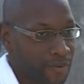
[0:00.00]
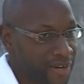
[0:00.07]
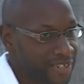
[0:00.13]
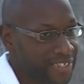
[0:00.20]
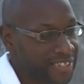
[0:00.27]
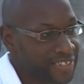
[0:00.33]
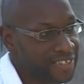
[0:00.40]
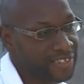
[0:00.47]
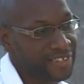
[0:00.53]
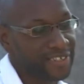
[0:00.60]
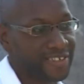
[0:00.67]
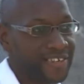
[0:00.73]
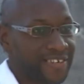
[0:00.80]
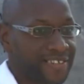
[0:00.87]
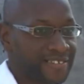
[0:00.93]
one
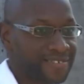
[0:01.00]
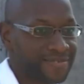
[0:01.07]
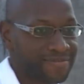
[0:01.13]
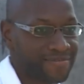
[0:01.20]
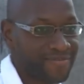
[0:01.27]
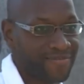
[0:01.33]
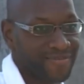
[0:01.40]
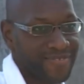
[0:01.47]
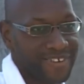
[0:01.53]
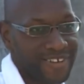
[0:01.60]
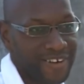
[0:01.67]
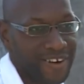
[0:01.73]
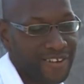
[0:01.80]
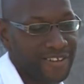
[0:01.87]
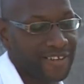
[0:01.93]
knee and
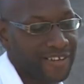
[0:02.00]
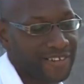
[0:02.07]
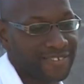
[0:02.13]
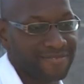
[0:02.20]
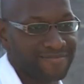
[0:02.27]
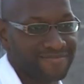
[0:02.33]
all of that.